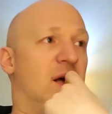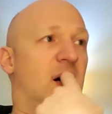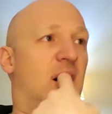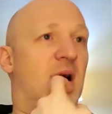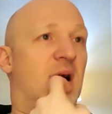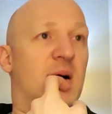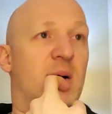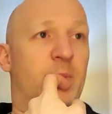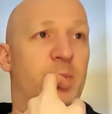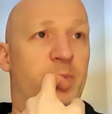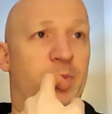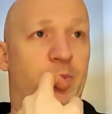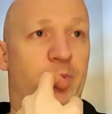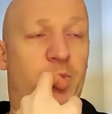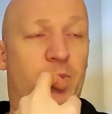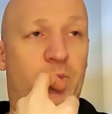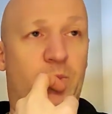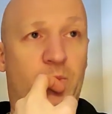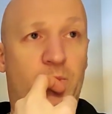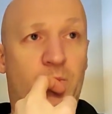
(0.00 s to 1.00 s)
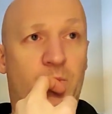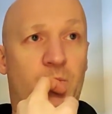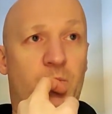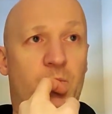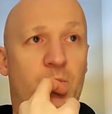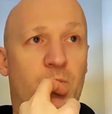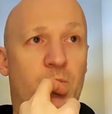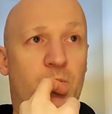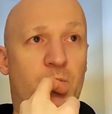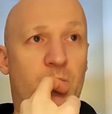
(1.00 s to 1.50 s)
And
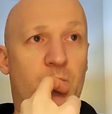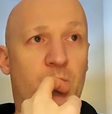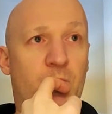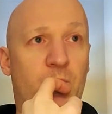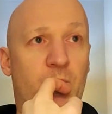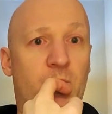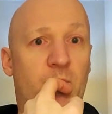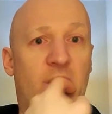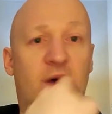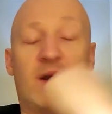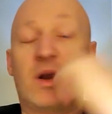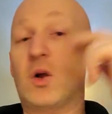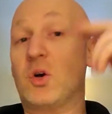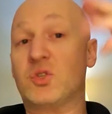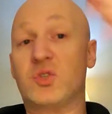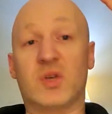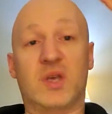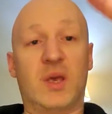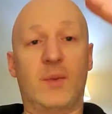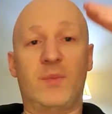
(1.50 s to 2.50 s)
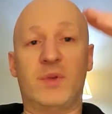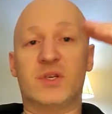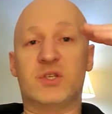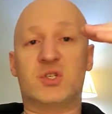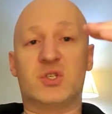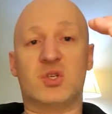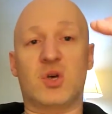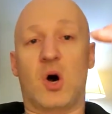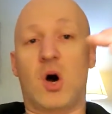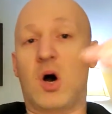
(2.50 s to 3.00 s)
it also gave me a
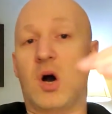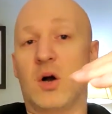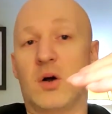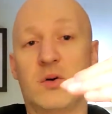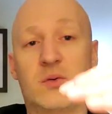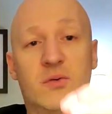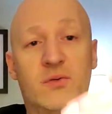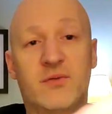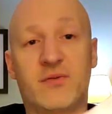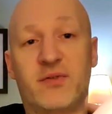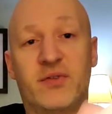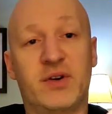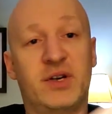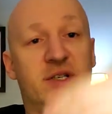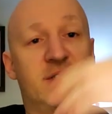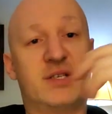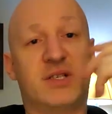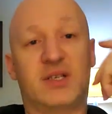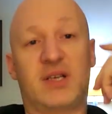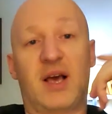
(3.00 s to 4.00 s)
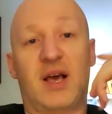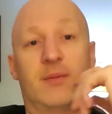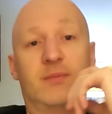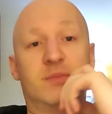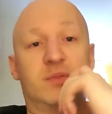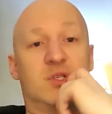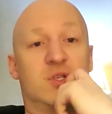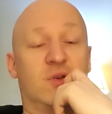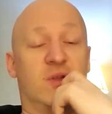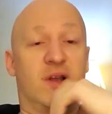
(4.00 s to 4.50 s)
song for each step
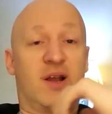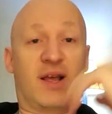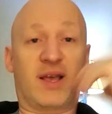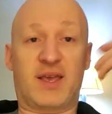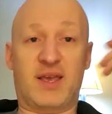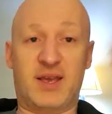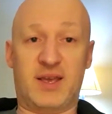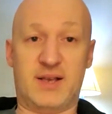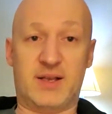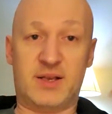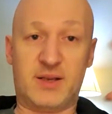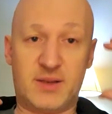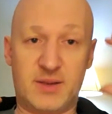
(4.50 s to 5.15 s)
so that I could